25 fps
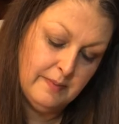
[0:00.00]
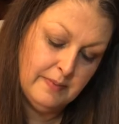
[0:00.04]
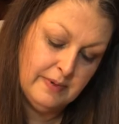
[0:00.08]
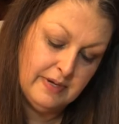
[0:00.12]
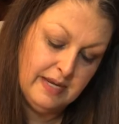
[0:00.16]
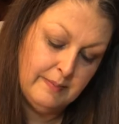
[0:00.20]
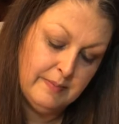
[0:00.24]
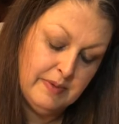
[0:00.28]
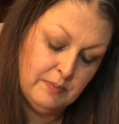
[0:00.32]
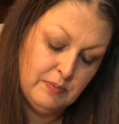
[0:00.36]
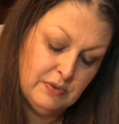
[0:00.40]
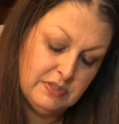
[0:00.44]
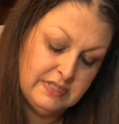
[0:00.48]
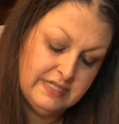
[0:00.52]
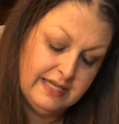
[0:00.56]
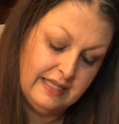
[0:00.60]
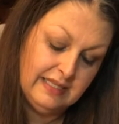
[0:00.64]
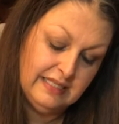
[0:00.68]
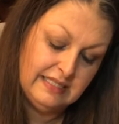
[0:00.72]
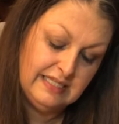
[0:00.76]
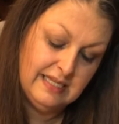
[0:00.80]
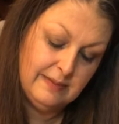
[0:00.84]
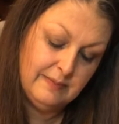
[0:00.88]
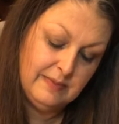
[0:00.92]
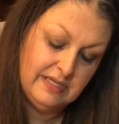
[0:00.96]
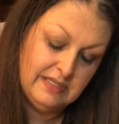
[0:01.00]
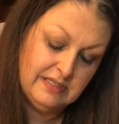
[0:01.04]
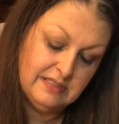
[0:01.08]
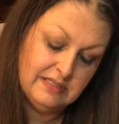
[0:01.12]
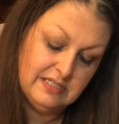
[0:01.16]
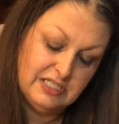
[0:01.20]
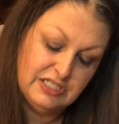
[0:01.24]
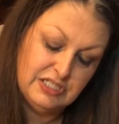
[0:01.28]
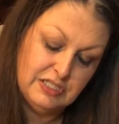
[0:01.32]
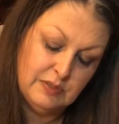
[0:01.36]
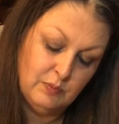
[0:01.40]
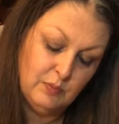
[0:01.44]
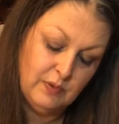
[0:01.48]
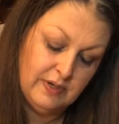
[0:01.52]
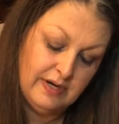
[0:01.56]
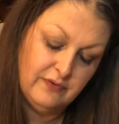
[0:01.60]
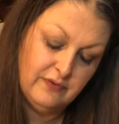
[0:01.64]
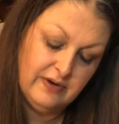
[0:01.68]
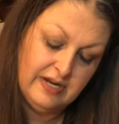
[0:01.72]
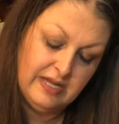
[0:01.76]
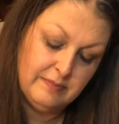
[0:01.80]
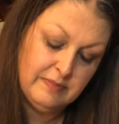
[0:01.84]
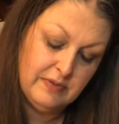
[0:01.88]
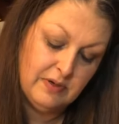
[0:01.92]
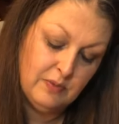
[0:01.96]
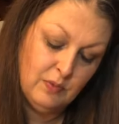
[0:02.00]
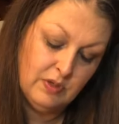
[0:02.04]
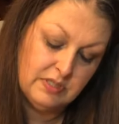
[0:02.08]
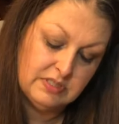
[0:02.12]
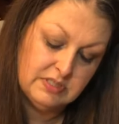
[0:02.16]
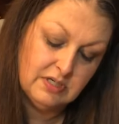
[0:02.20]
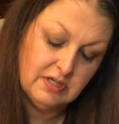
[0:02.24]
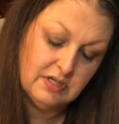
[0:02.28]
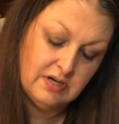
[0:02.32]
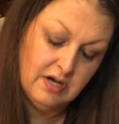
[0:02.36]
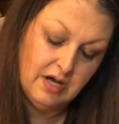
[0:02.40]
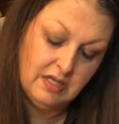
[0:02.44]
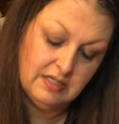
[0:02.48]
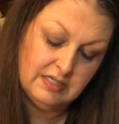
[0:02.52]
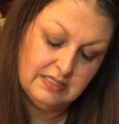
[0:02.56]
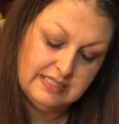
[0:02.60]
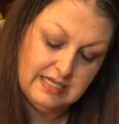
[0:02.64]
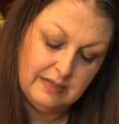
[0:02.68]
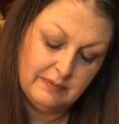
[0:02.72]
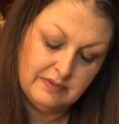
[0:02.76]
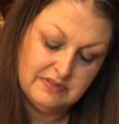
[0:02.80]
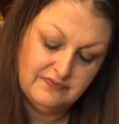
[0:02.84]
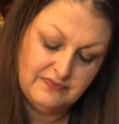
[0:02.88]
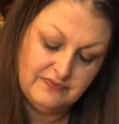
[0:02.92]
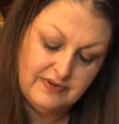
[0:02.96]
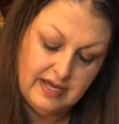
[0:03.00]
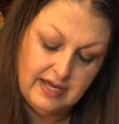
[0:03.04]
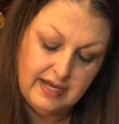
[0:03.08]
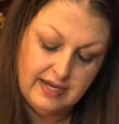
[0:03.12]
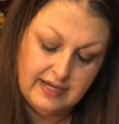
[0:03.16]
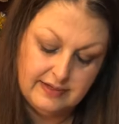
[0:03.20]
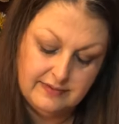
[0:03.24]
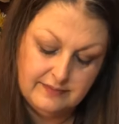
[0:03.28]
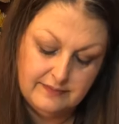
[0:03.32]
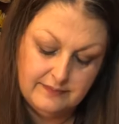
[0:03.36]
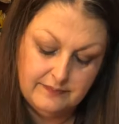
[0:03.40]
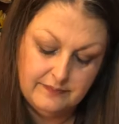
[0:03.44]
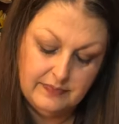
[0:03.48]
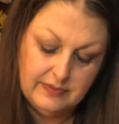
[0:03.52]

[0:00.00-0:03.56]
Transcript: And I remember telling them, it just whatever Emma wants to call us, that was fine.